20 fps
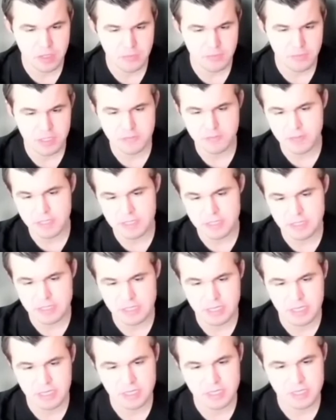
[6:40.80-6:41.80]
Bishop
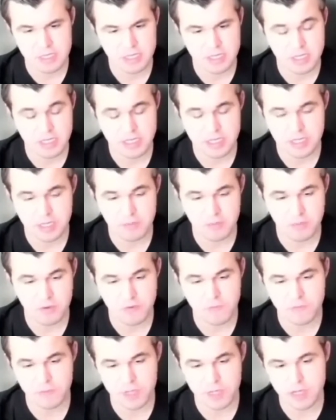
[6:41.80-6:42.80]
e6 is a decent
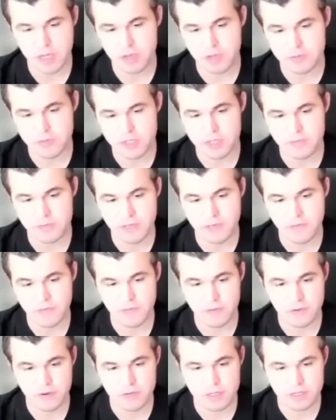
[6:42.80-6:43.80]
move, but now bishop
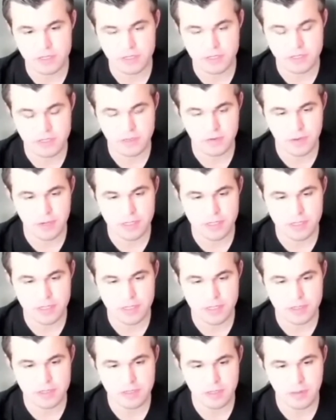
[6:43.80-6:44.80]
e4 is
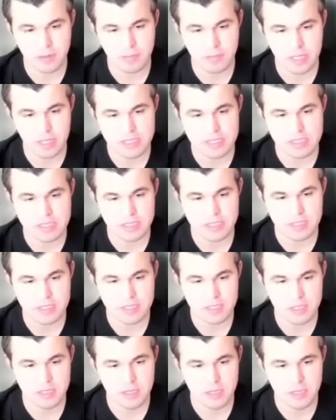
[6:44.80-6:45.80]
quite unpleasant.